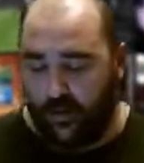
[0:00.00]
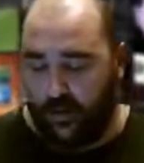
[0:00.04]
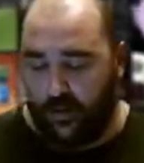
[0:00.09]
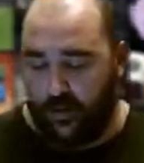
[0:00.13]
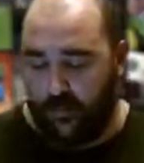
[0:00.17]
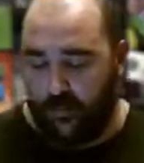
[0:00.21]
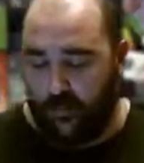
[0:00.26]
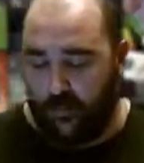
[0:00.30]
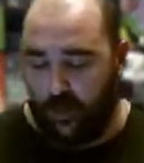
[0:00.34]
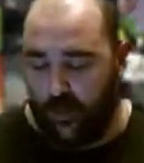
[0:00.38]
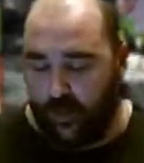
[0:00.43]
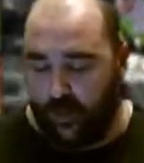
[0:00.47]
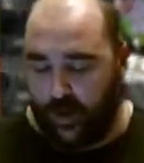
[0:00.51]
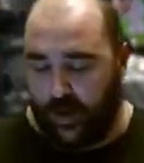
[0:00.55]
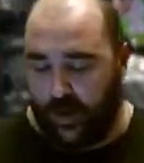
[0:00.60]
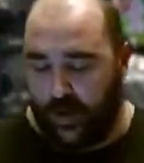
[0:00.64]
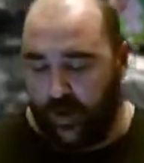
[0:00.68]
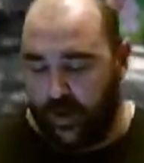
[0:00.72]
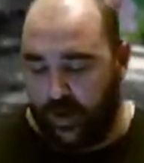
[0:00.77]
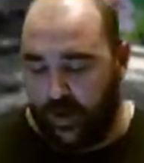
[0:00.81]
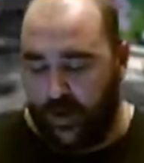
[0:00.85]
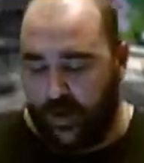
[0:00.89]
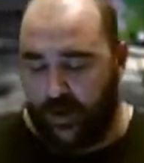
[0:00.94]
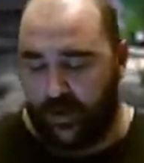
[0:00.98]
more than
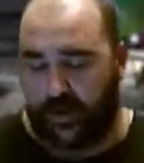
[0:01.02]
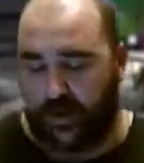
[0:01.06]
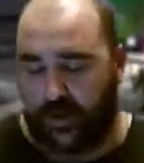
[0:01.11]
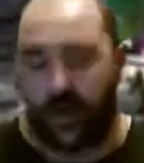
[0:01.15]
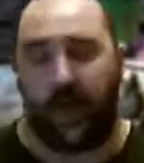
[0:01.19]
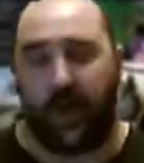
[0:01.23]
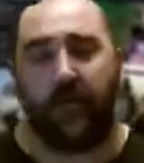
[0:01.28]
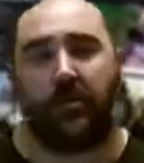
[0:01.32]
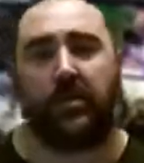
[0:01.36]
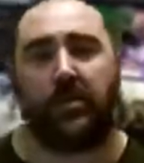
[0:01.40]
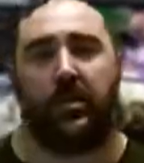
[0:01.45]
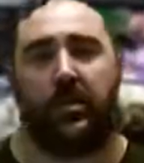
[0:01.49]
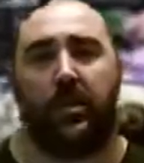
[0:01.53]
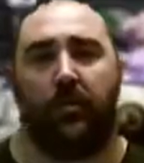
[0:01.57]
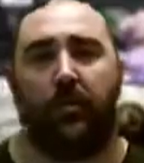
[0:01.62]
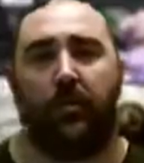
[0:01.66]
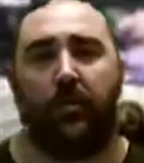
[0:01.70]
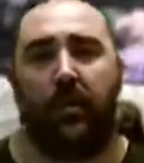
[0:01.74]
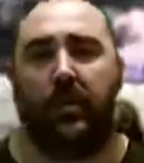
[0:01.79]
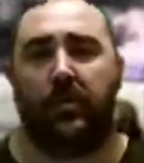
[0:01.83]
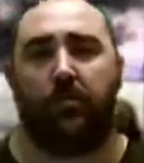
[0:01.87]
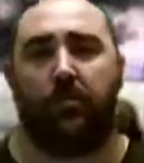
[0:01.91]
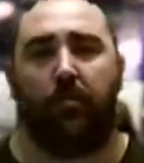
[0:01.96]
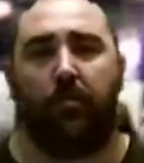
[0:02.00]
any other current
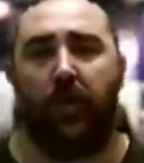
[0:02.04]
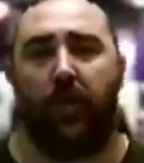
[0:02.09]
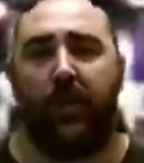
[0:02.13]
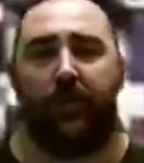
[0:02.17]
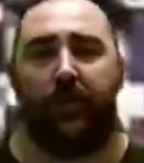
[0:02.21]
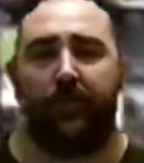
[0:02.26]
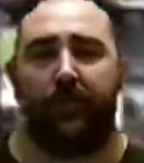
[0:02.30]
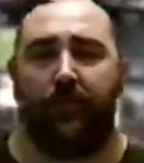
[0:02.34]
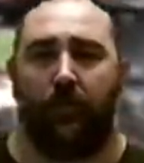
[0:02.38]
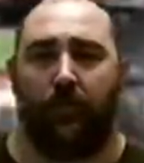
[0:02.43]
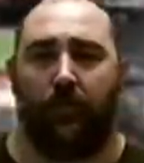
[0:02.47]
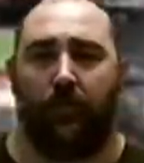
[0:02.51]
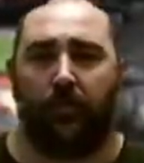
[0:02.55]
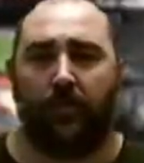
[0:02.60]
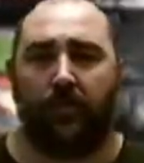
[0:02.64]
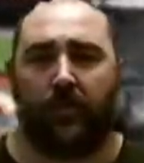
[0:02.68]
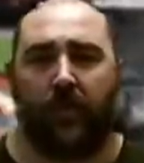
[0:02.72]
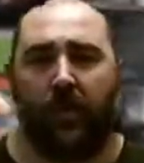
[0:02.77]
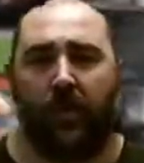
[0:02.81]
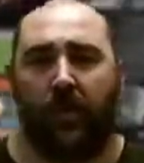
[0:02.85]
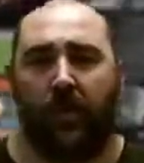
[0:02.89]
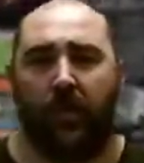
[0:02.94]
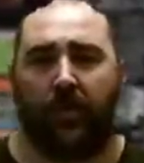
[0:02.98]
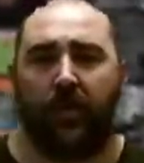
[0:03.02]
generation platform.
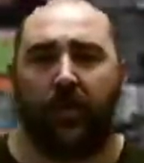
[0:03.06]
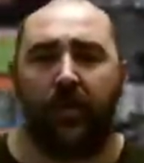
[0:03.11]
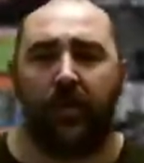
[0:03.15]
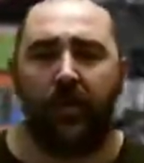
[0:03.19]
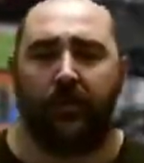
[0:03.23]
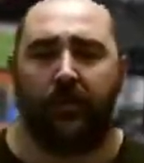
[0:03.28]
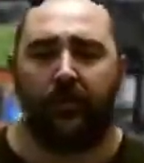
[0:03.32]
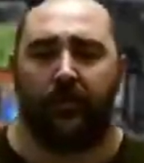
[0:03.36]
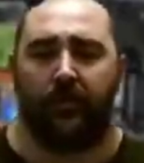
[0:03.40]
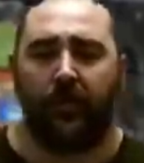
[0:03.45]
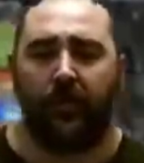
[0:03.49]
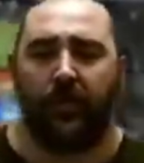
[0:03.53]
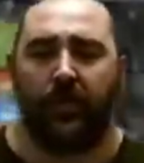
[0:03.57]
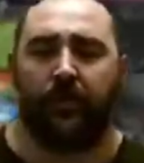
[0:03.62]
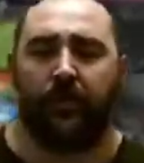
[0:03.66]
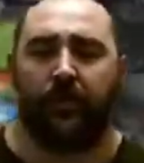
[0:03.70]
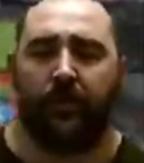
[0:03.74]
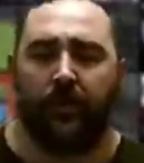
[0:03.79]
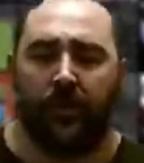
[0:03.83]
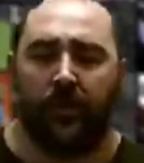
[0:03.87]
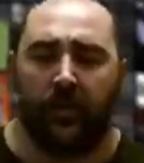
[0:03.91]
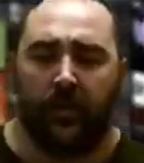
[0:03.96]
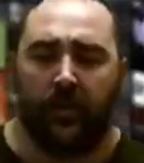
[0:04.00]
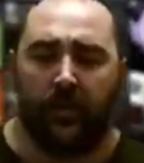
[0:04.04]
So I think that
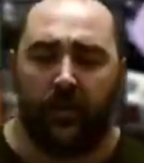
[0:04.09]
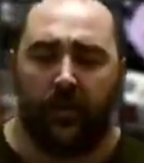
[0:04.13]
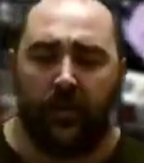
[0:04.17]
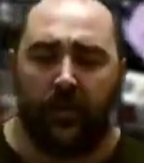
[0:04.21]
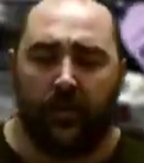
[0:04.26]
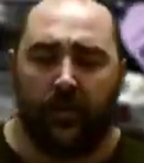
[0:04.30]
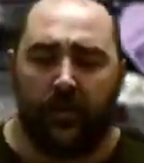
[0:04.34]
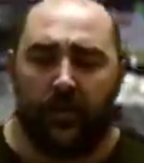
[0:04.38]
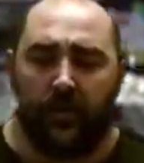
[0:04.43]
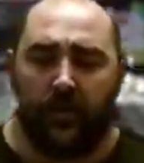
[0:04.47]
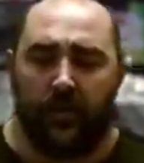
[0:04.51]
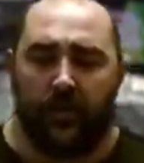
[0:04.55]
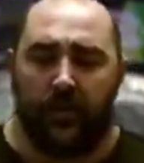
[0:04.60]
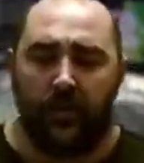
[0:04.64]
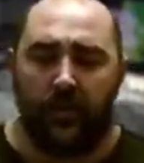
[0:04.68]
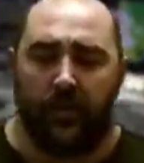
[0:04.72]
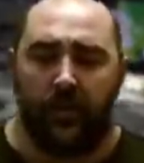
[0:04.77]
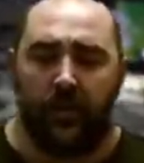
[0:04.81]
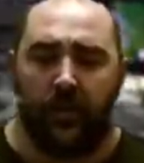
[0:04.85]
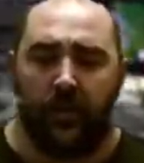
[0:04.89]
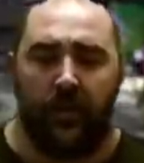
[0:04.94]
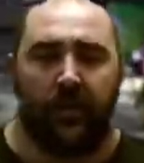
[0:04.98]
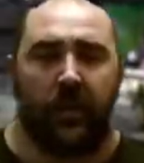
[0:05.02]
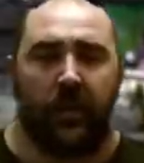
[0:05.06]

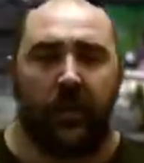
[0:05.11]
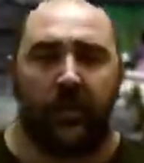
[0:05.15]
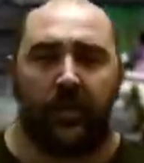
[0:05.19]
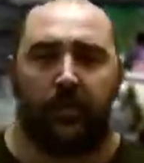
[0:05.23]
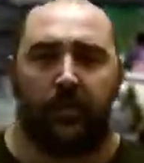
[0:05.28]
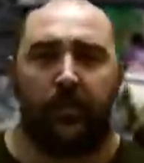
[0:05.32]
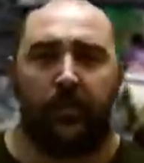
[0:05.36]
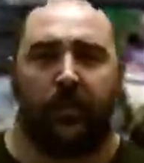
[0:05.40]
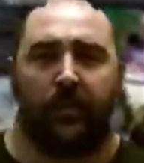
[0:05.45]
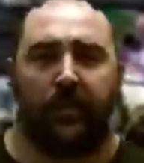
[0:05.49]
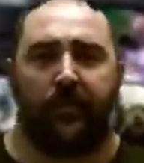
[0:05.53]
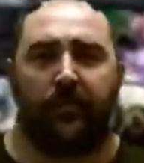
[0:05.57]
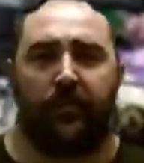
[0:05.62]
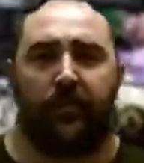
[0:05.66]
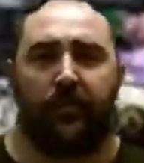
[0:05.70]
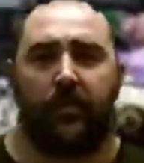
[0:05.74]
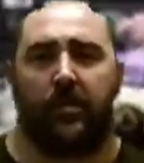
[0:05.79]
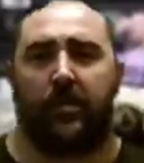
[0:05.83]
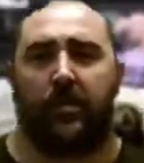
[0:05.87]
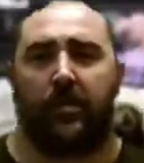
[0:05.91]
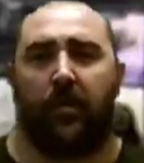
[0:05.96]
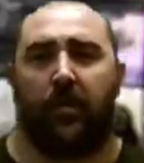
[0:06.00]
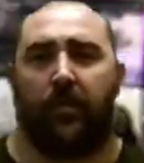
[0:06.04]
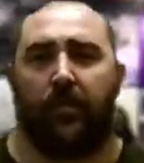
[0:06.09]
that speaks for
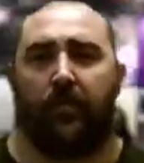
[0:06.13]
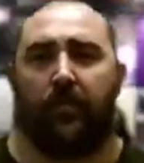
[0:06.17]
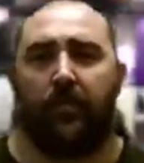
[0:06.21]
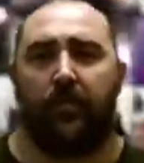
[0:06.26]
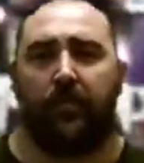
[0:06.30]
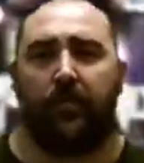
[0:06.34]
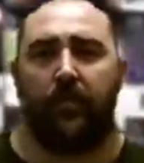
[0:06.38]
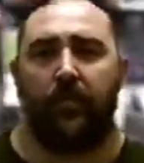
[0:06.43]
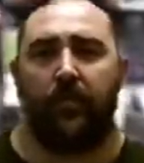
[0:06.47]
itself. It